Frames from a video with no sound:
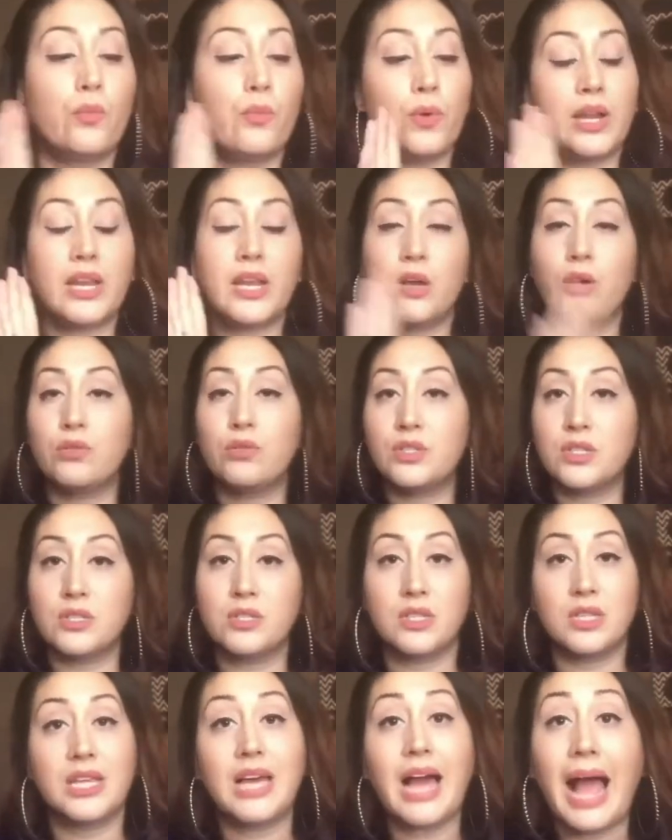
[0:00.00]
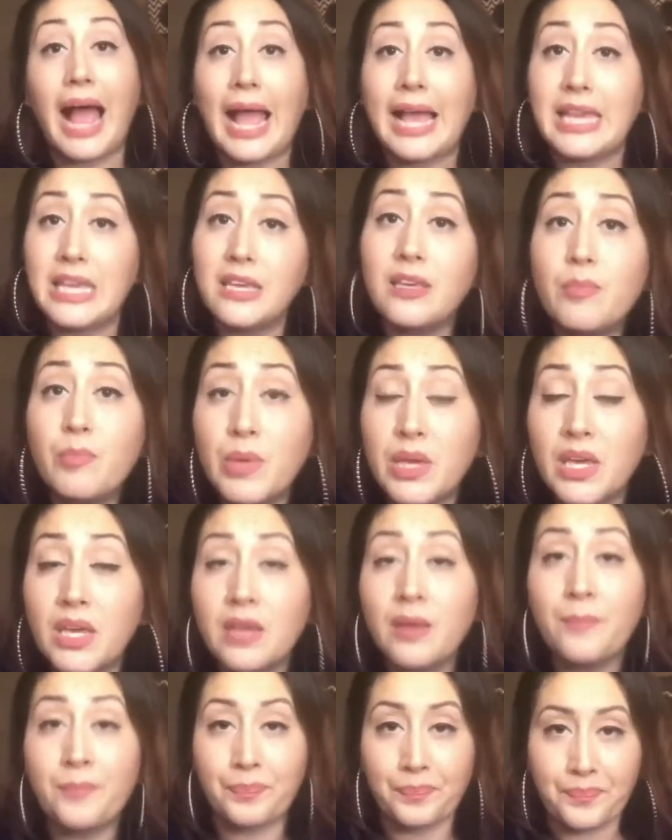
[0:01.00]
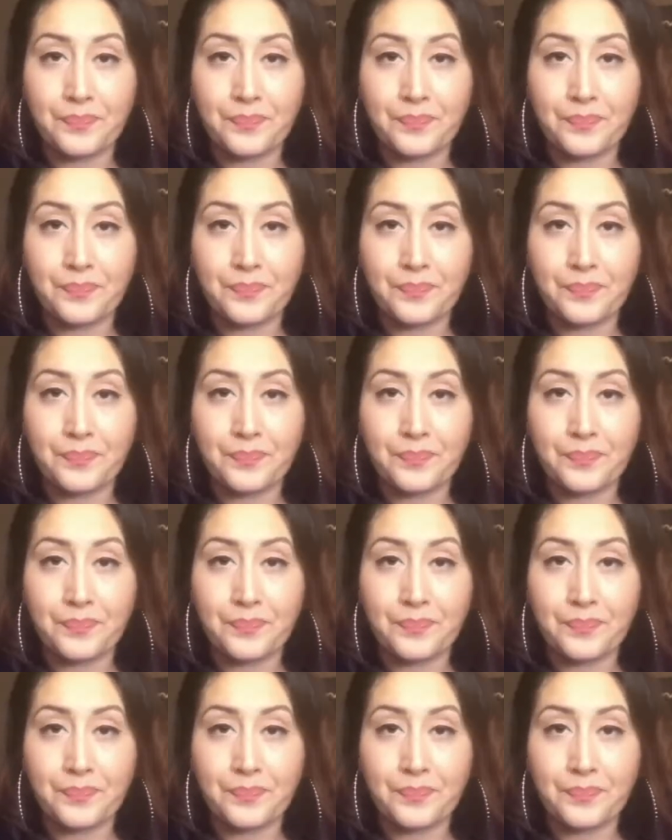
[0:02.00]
when it goes into the IEP.